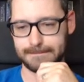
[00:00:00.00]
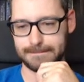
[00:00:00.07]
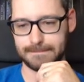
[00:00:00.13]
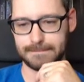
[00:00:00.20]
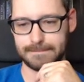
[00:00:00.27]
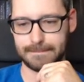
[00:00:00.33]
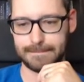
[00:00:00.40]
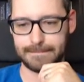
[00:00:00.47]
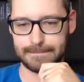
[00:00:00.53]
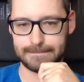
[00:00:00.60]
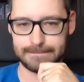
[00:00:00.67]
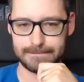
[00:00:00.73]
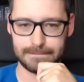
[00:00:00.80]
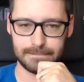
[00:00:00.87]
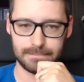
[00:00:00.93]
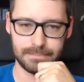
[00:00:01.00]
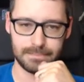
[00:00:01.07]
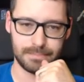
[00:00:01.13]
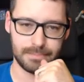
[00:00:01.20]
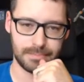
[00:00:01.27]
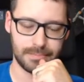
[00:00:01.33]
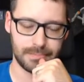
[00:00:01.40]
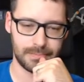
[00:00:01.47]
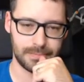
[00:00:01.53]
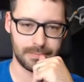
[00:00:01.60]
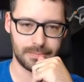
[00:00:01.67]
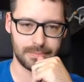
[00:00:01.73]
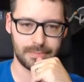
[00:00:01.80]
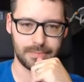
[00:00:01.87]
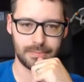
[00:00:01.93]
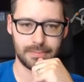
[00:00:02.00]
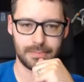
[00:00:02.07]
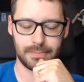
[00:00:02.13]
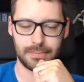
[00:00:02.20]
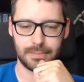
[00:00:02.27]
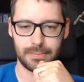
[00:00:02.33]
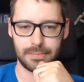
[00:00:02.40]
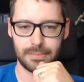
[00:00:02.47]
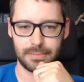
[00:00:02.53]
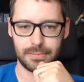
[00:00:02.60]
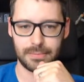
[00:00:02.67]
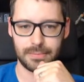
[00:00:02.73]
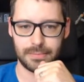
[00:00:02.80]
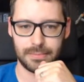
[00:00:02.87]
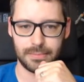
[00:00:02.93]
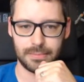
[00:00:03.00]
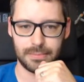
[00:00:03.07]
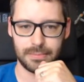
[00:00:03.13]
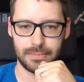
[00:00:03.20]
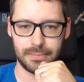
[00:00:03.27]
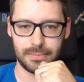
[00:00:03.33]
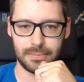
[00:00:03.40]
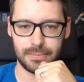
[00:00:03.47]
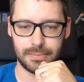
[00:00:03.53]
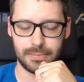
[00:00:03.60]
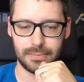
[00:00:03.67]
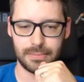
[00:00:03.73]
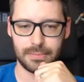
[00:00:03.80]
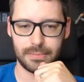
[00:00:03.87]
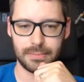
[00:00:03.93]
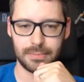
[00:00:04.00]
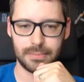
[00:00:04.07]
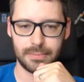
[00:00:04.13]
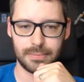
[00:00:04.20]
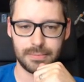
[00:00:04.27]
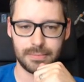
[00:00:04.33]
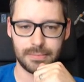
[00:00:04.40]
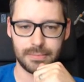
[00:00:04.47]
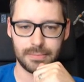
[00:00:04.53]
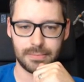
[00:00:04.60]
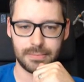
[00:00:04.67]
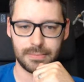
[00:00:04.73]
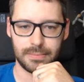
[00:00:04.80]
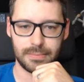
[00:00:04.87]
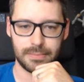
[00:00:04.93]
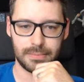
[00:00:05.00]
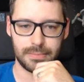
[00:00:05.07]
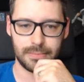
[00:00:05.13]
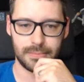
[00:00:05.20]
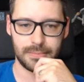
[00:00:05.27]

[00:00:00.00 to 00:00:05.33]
[no speech]